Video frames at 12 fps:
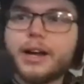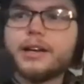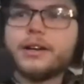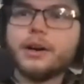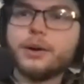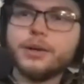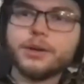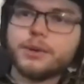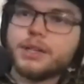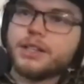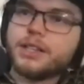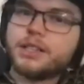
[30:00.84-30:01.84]
no, you're
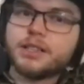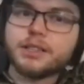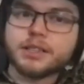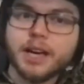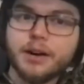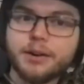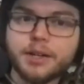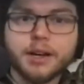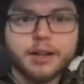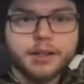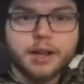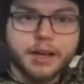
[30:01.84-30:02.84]
really just counting
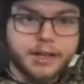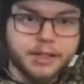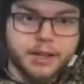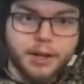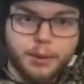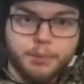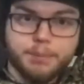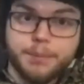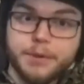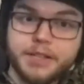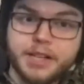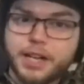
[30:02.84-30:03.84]
on like
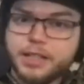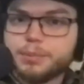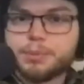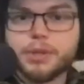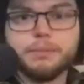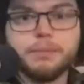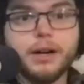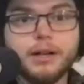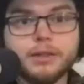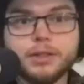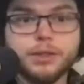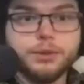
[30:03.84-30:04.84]
desperate
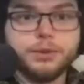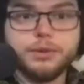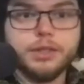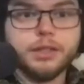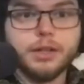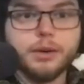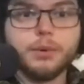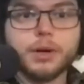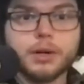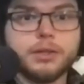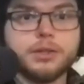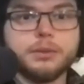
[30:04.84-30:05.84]
parents who,
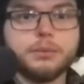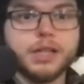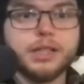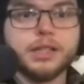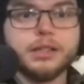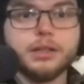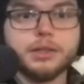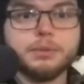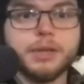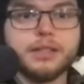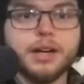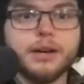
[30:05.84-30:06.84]
work too much and don't
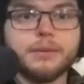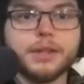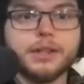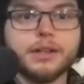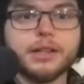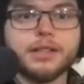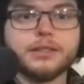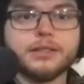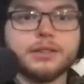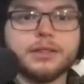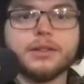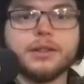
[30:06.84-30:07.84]
spend time with their kids,
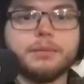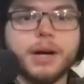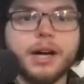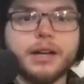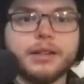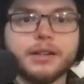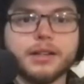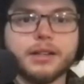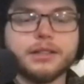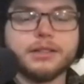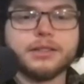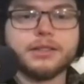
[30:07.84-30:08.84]
and so they're buying their
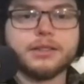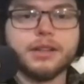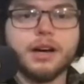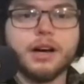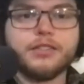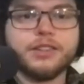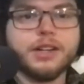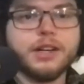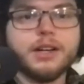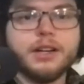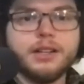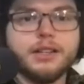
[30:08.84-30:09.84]
kids off,
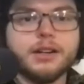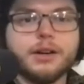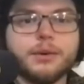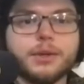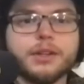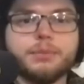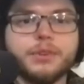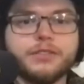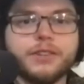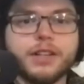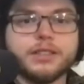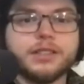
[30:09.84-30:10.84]
with a
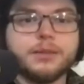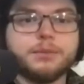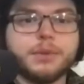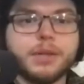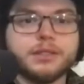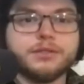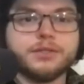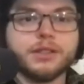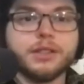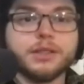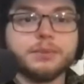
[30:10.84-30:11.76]
fancy present for Christmas.